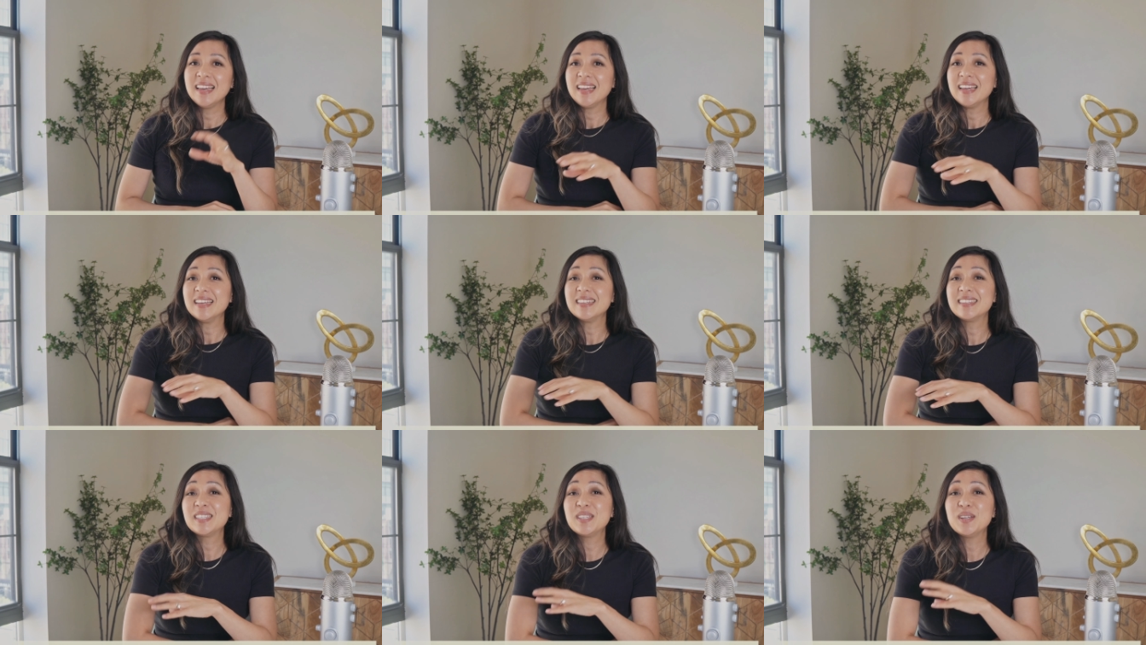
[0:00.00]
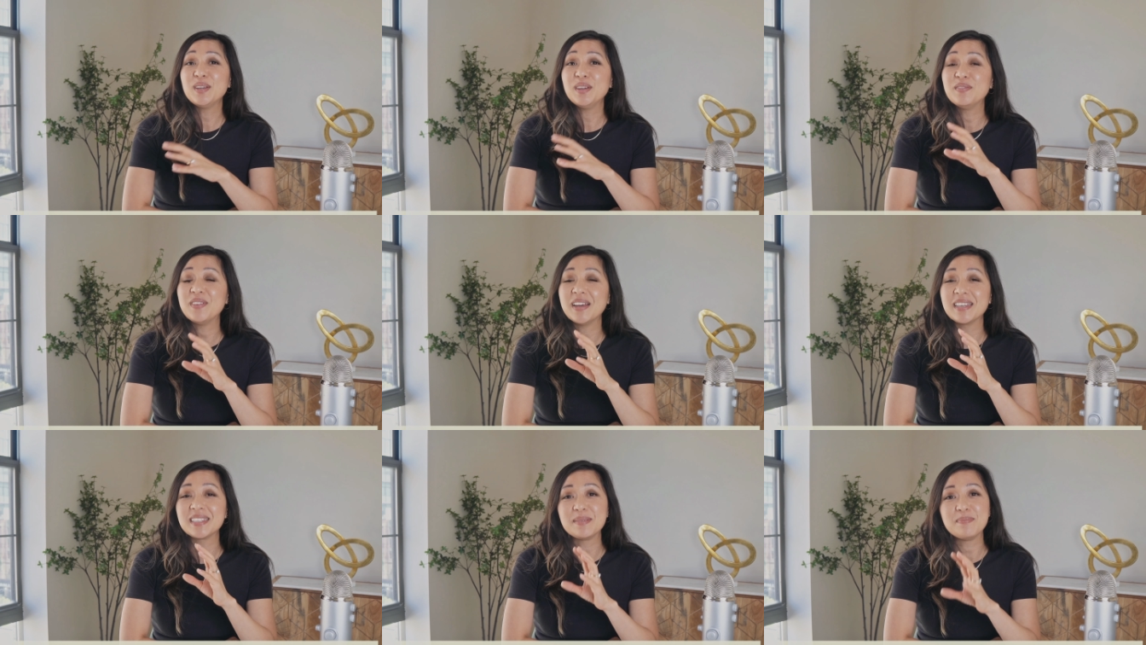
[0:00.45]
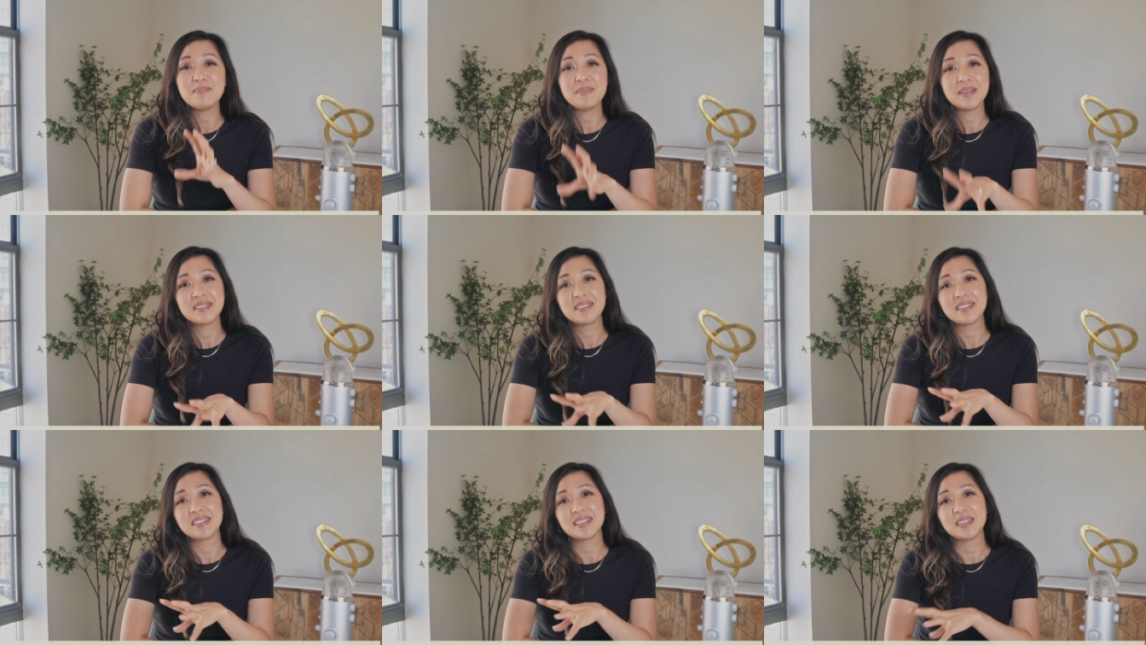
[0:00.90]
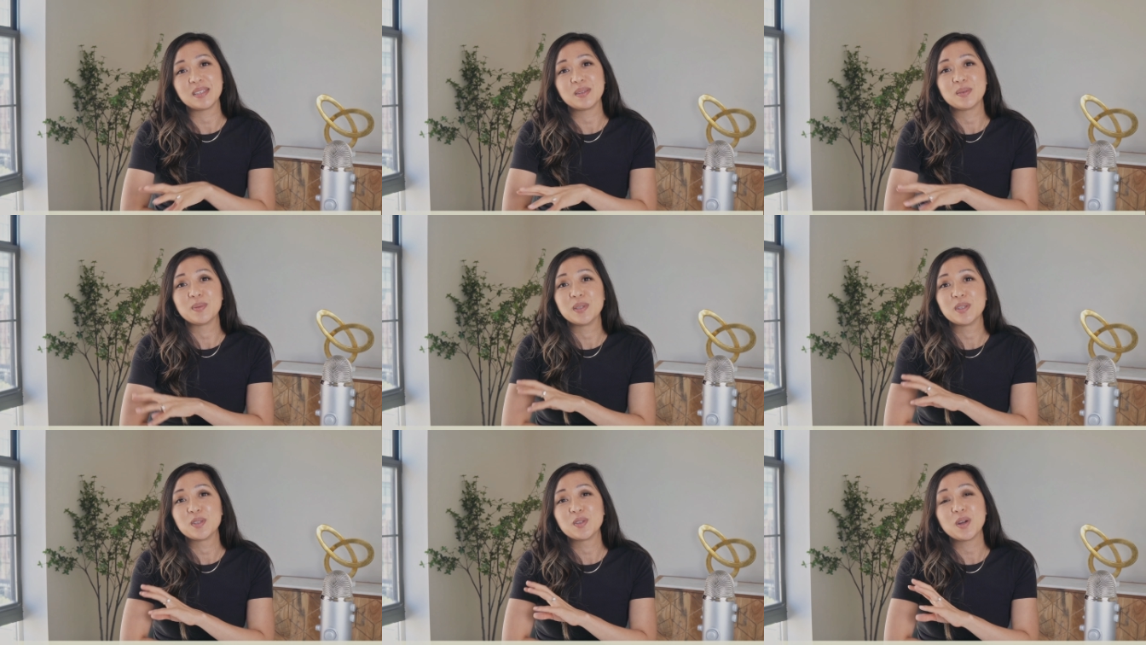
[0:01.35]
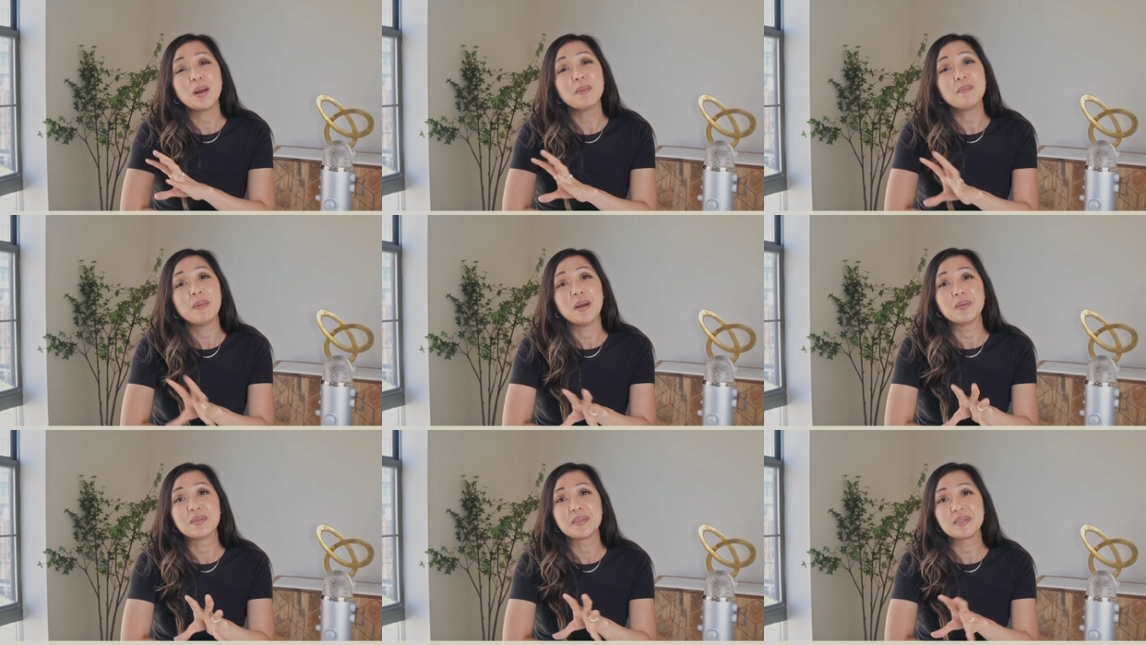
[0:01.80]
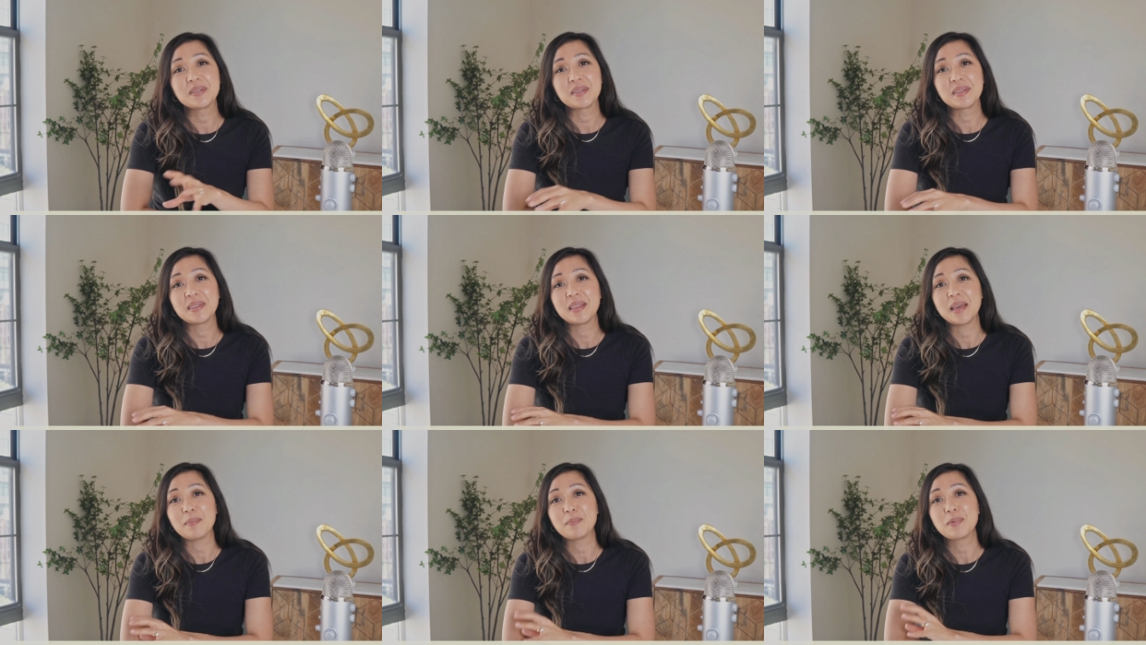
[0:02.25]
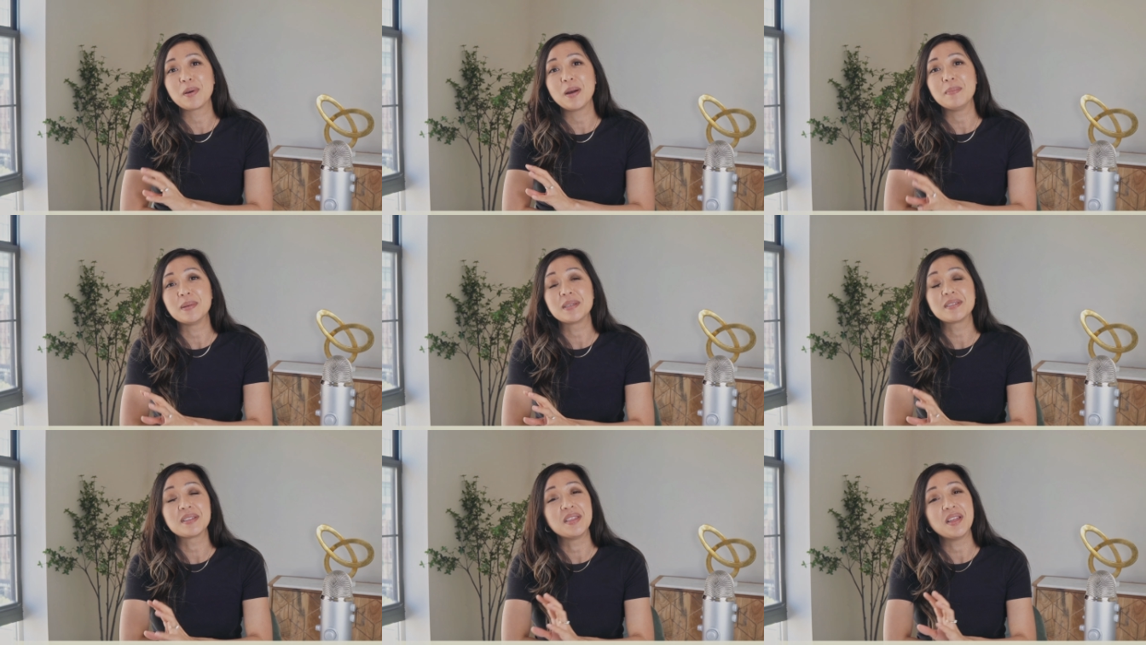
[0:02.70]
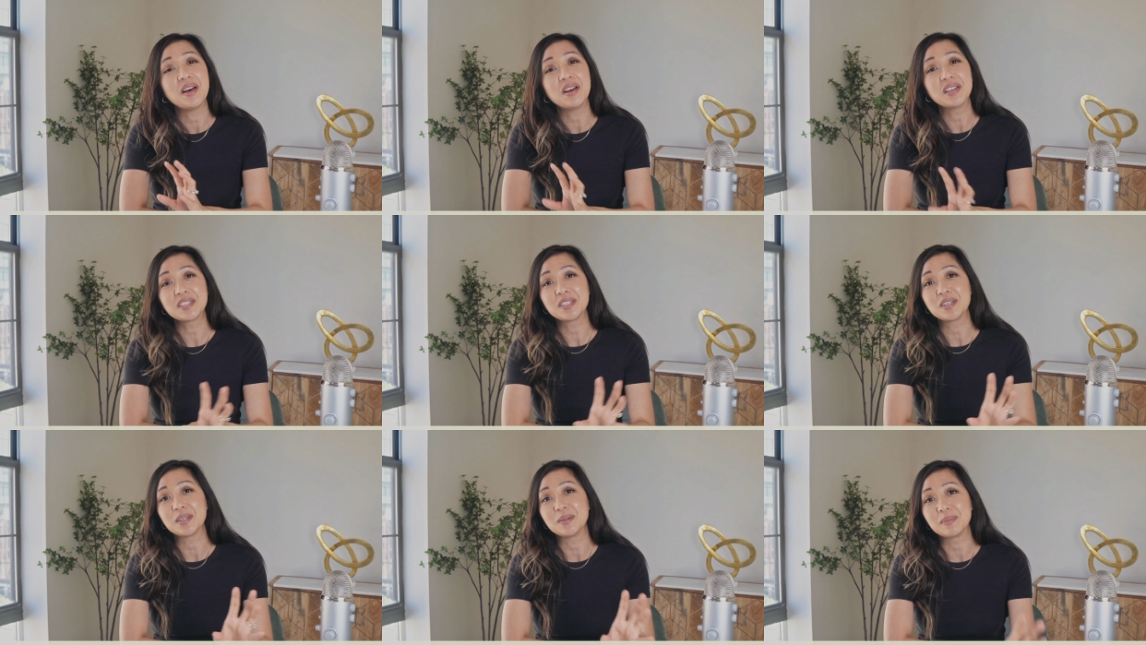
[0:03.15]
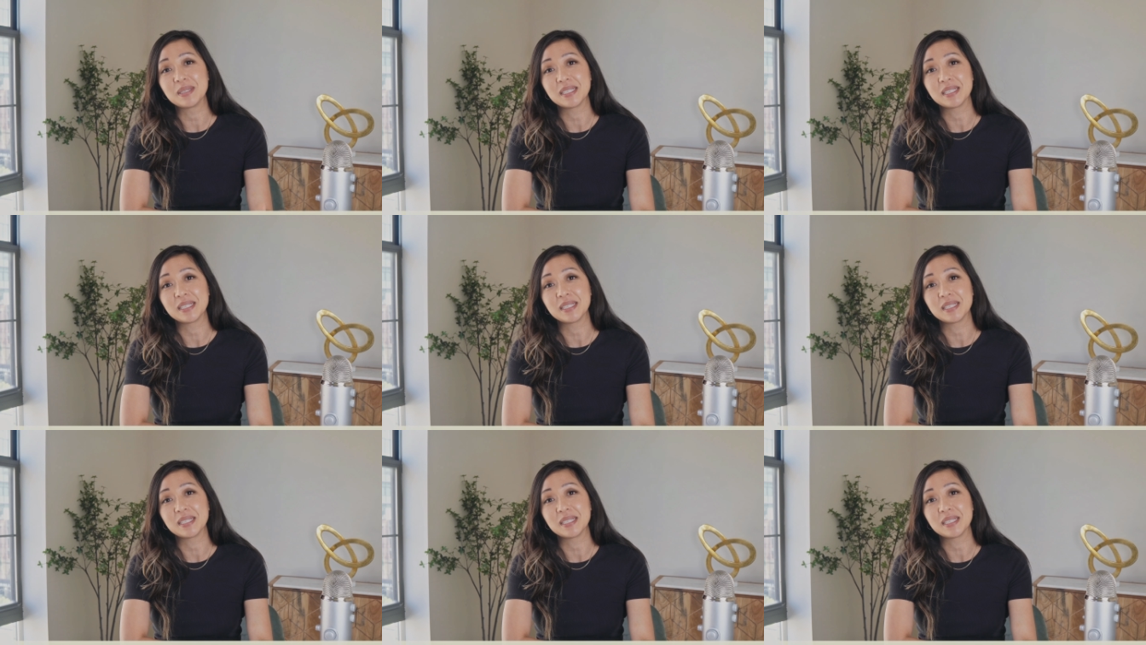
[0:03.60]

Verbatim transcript: it's to invest in businesses with strong moats that promise long-term